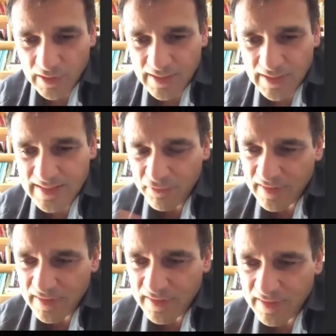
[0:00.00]
He's
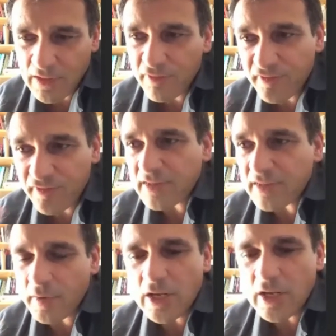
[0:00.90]
defending a
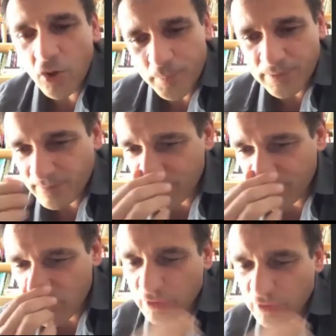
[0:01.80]
very, very open
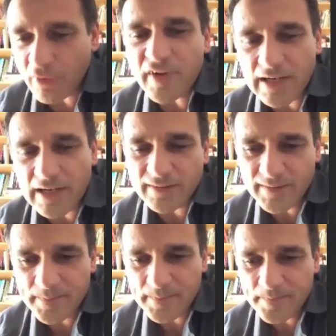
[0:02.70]
vision of art.